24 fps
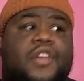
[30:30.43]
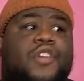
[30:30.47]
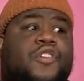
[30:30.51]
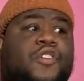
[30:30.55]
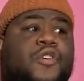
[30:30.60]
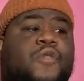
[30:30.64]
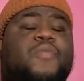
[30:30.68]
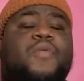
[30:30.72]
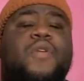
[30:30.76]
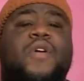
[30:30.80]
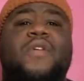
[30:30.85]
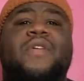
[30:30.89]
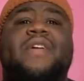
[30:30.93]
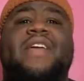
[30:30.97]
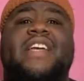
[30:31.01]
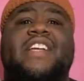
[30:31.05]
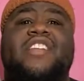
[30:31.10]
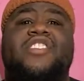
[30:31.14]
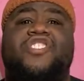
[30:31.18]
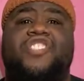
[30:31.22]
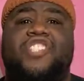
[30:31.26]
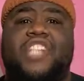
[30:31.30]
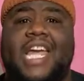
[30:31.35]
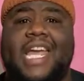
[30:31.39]
You will
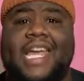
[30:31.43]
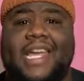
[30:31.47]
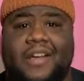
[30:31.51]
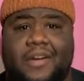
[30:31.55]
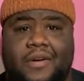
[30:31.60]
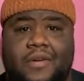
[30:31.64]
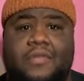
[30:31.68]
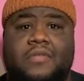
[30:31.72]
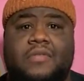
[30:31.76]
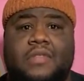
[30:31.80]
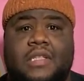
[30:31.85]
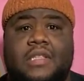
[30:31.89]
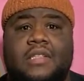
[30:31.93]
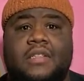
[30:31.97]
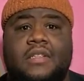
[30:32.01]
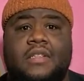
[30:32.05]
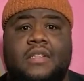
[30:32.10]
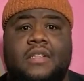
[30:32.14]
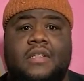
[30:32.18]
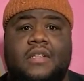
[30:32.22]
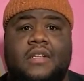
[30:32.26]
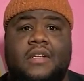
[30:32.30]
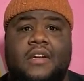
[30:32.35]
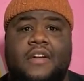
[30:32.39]
get jailed
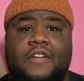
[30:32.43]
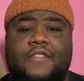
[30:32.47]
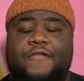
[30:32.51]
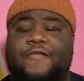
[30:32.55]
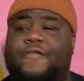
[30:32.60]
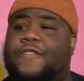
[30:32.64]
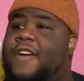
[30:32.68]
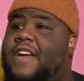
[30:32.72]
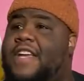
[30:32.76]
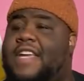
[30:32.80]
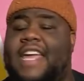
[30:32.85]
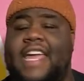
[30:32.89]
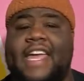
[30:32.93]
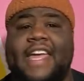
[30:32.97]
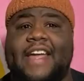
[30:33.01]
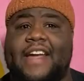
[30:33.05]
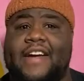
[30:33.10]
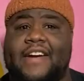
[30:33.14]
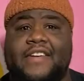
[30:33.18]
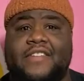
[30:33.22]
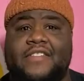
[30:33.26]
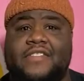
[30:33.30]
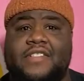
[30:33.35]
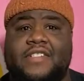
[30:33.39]
for
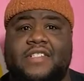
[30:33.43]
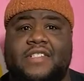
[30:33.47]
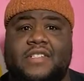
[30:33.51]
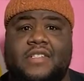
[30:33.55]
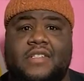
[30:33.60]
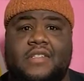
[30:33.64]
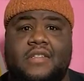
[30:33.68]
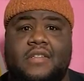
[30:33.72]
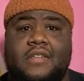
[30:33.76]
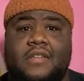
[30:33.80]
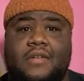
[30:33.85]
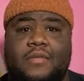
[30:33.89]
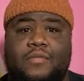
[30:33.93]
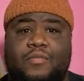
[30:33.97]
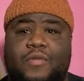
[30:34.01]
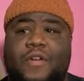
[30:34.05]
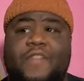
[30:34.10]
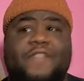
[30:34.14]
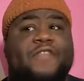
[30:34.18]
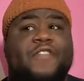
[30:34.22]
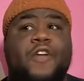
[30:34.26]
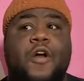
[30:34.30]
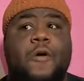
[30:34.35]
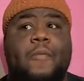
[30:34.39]
years
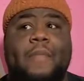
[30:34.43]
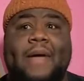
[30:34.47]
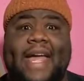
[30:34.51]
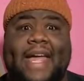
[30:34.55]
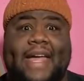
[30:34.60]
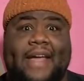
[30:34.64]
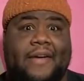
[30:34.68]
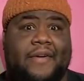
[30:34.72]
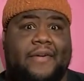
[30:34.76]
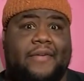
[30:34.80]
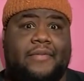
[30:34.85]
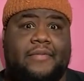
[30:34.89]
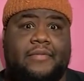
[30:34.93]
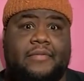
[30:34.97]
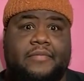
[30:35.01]
with no bail.